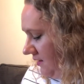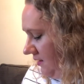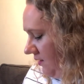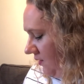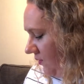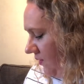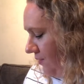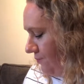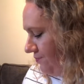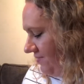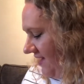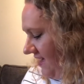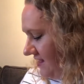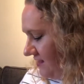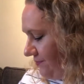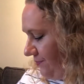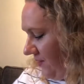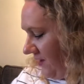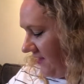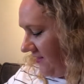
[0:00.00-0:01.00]
Quite
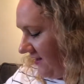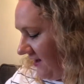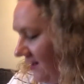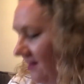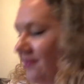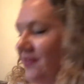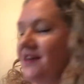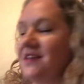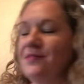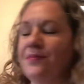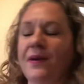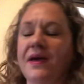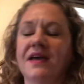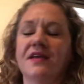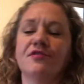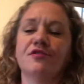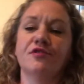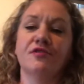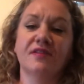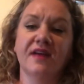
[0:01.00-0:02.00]
impressed by that. That's why
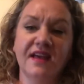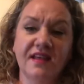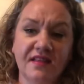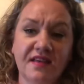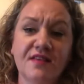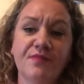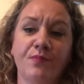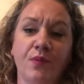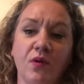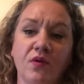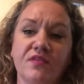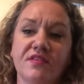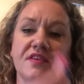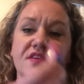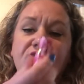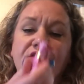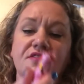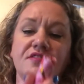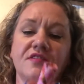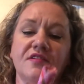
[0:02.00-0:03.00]
I do like these
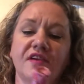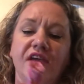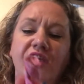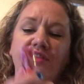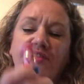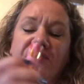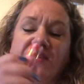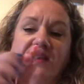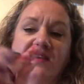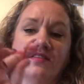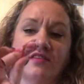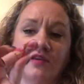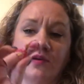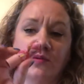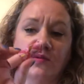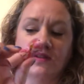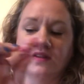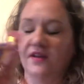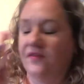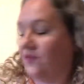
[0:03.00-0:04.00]
boxes. You do get things that you
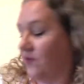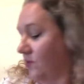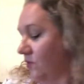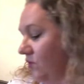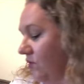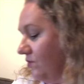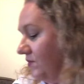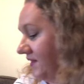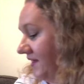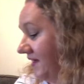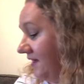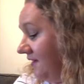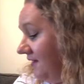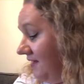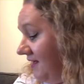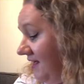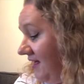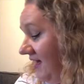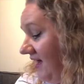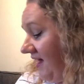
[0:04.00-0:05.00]
would never normally
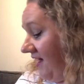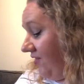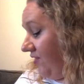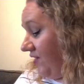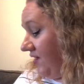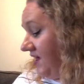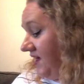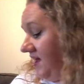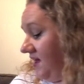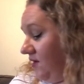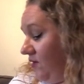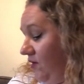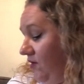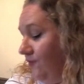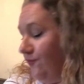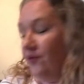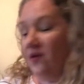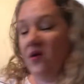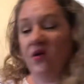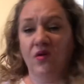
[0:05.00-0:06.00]
either hear
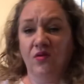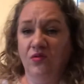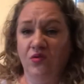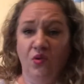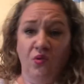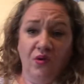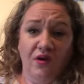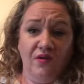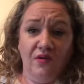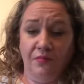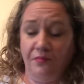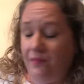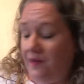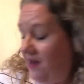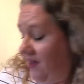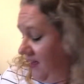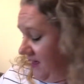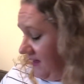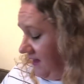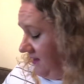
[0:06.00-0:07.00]
off or go out and
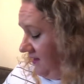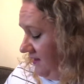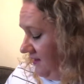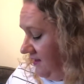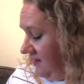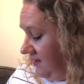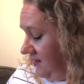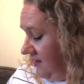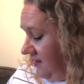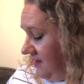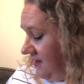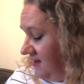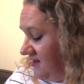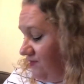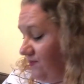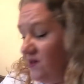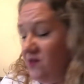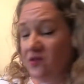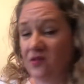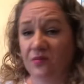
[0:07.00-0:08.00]
buy. And
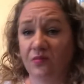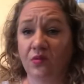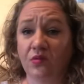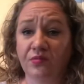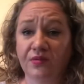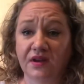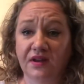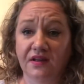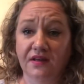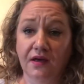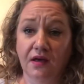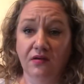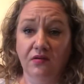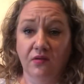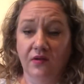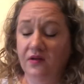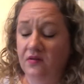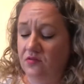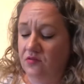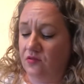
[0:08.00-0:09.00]
especially at the moment, I can't go
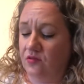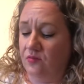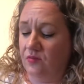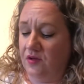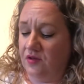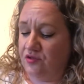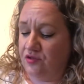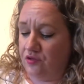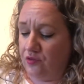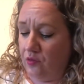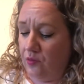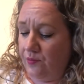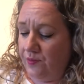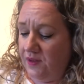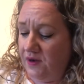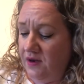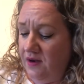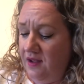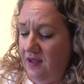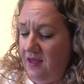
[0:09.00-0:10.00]
out and do much
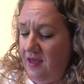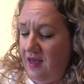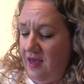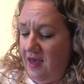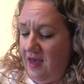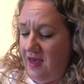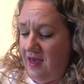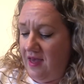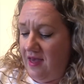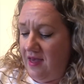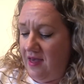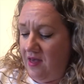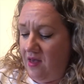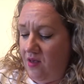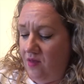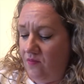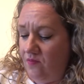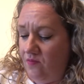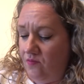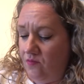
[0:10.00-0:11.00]
shopping.
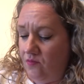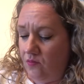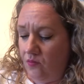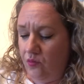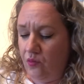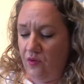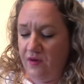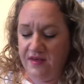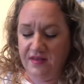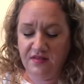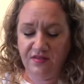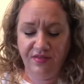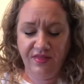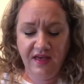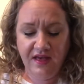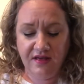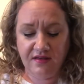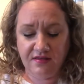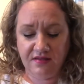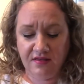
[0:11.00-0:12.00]
What is
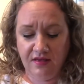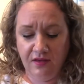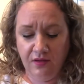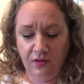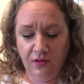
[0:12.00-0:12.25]
this?